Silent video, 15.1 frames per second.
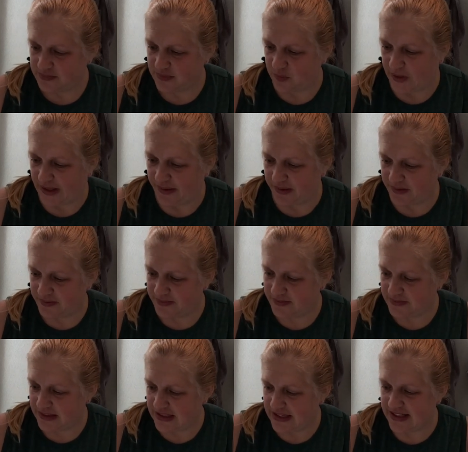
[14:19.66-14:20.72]
Wow,
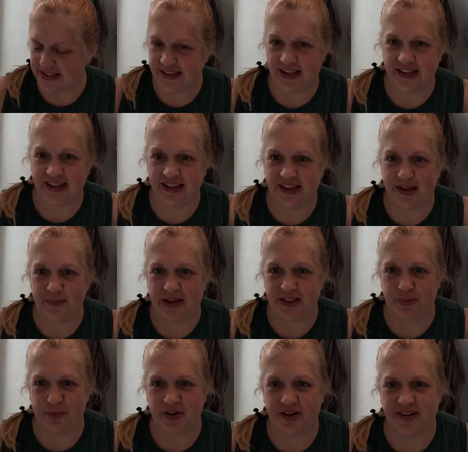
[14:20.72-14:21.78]
it tastes like it came out of
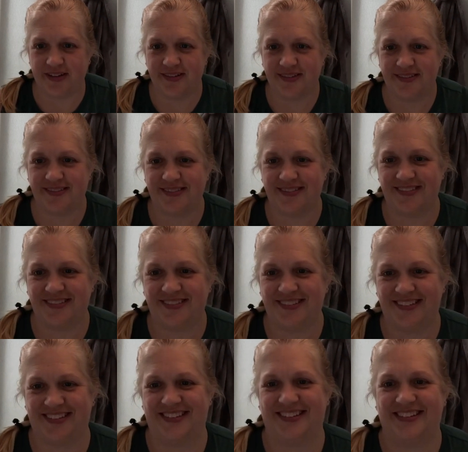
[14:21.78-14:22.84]
the Brita.
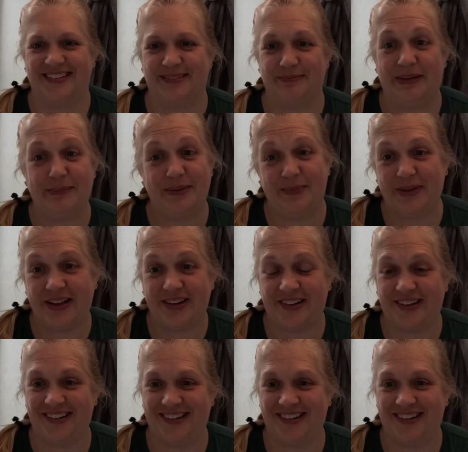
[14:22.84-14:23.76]
Maybe better.